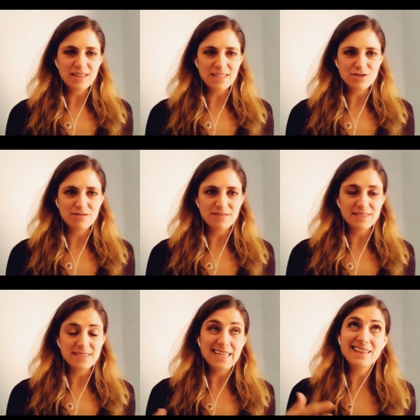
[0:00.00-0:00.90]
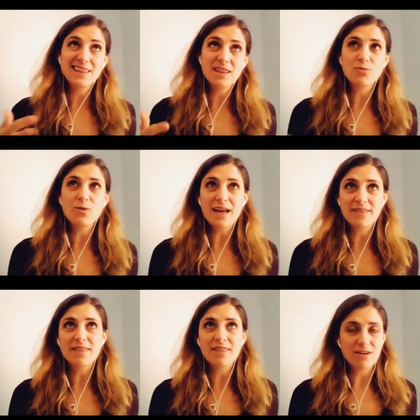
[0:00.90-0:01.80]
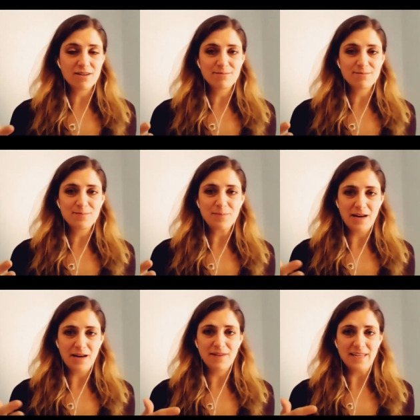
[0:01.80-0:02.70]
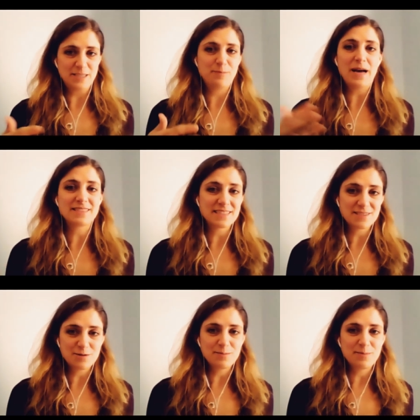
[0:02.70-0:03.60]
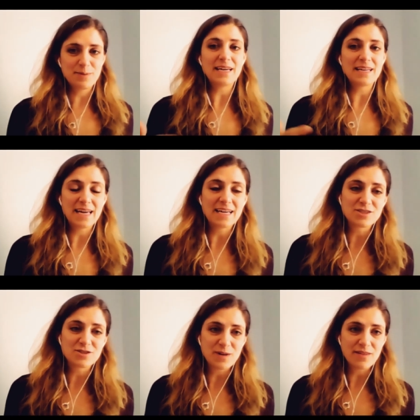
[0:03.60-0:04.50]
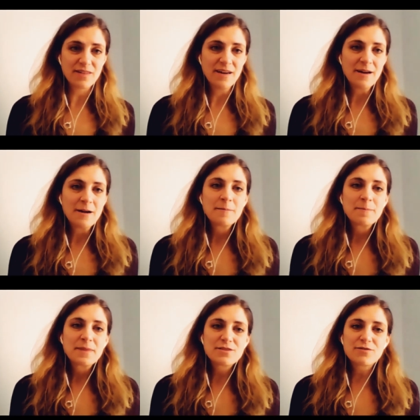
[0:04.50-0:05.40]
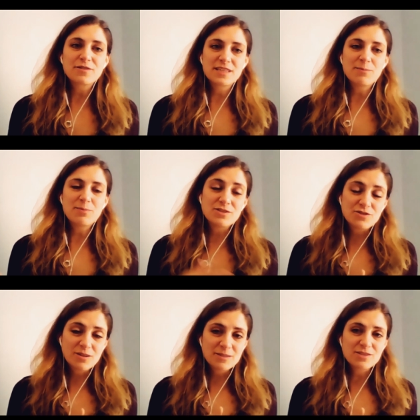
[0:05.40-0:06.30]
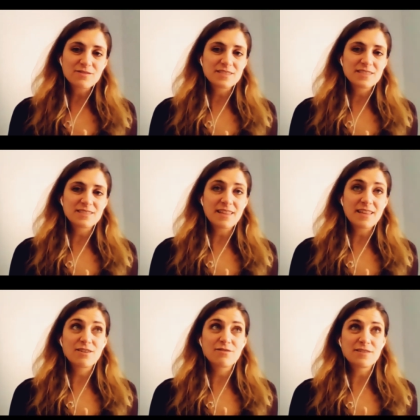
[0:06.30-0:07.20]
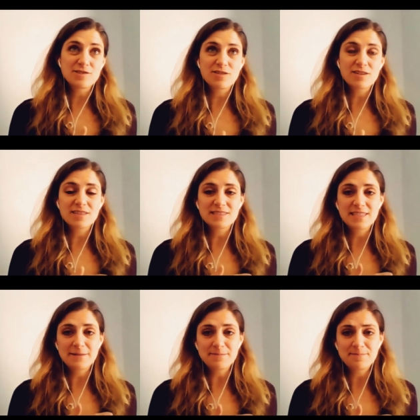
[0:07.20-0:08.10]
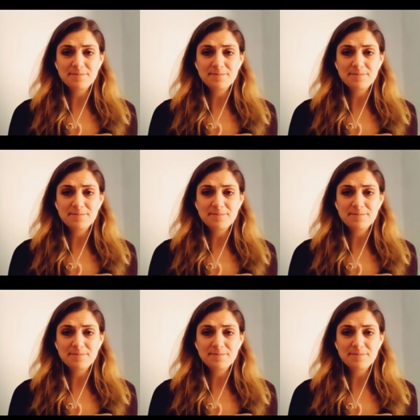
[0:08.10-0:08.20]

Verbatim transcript: that service in the way that they're kind of expecting to be engaged with? So for example, on streaming services, I think you've historically seen